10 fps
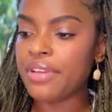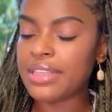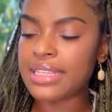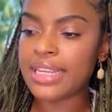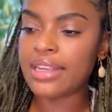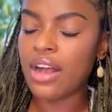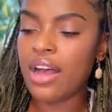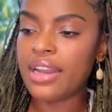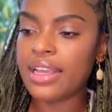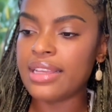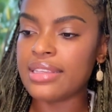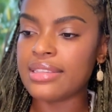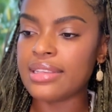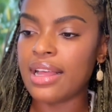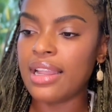it's like God
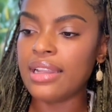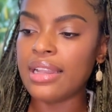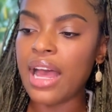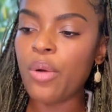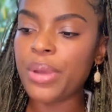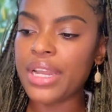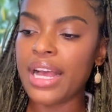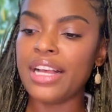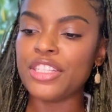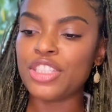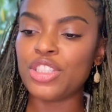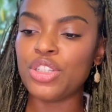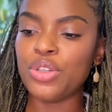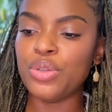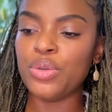is allowing us
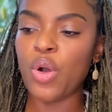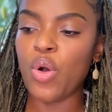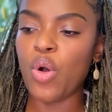to